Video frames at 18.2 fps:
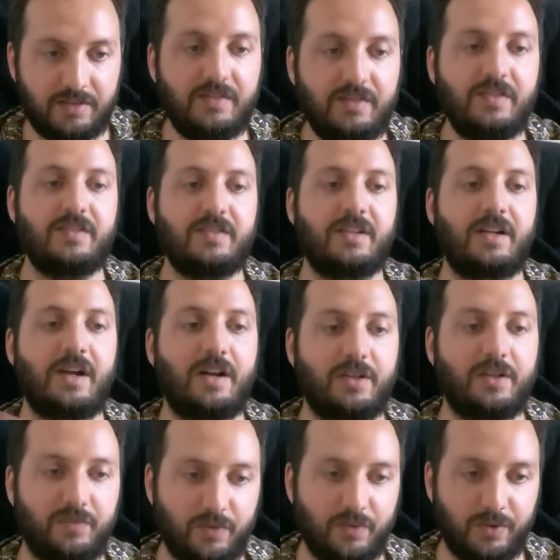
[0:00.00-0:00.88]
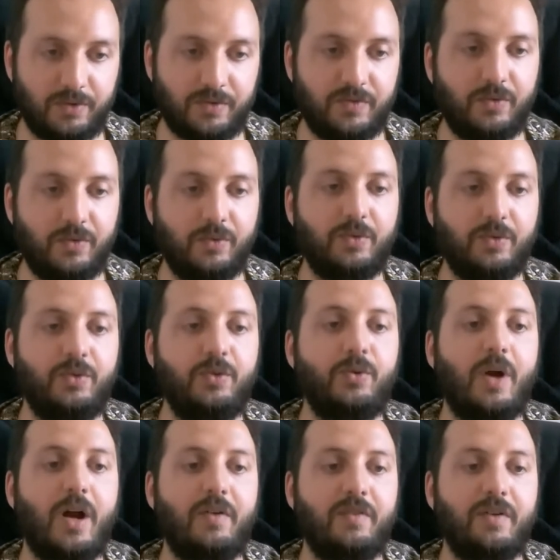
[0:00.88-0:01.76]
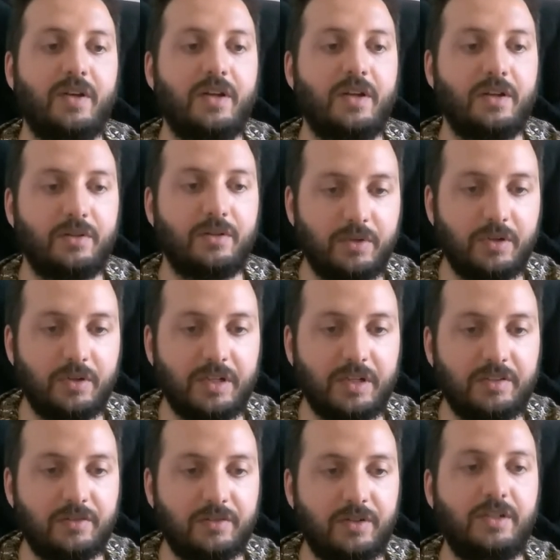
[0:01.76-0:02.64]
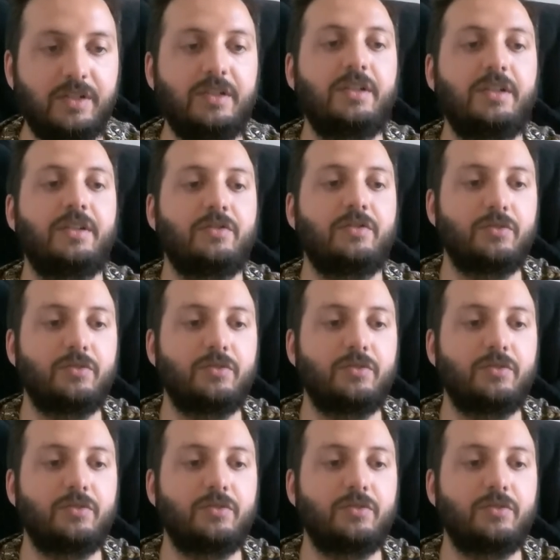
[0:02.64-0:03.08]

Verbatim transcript: This is an hard fork. So you have literally